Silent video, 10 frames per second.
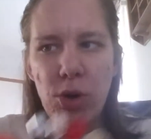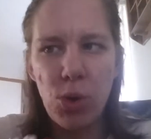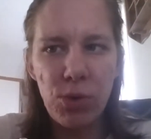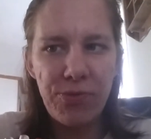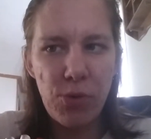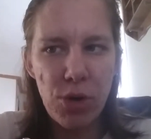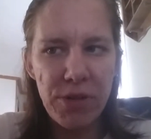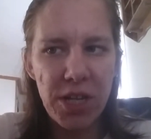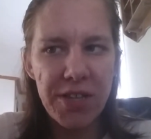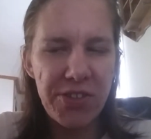the old
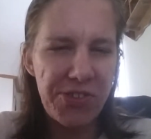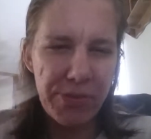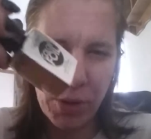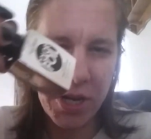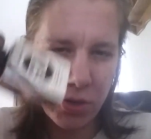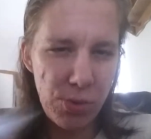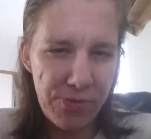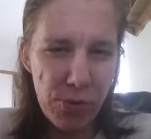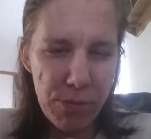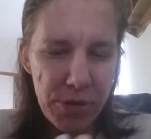formula. This is a brand new
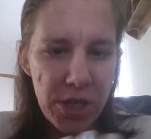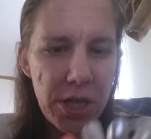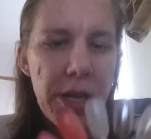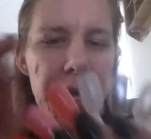formula.